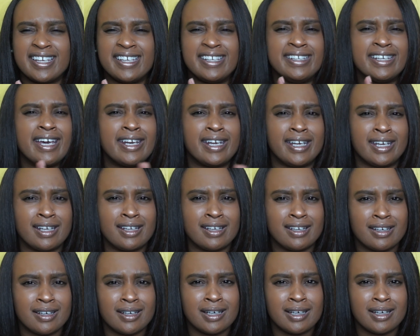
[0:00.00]
get it.
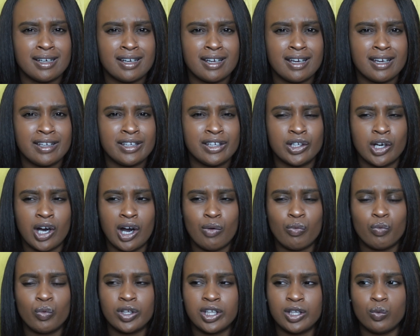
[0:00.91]
You know, I
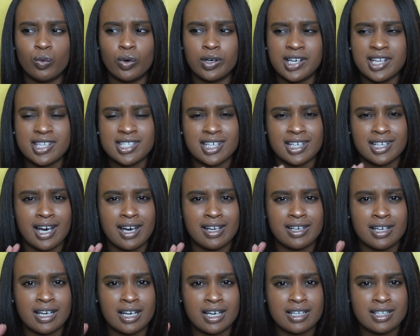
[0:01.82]
really wanted to
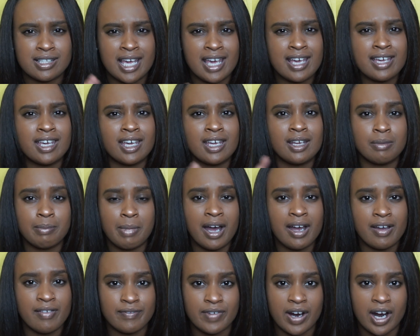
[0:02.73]
kind of take in
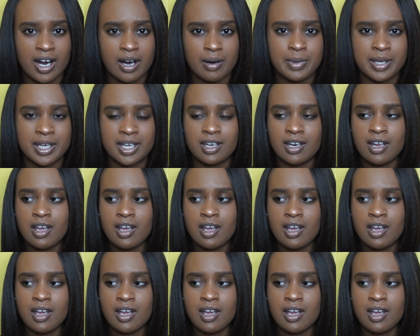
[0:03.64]
my environment.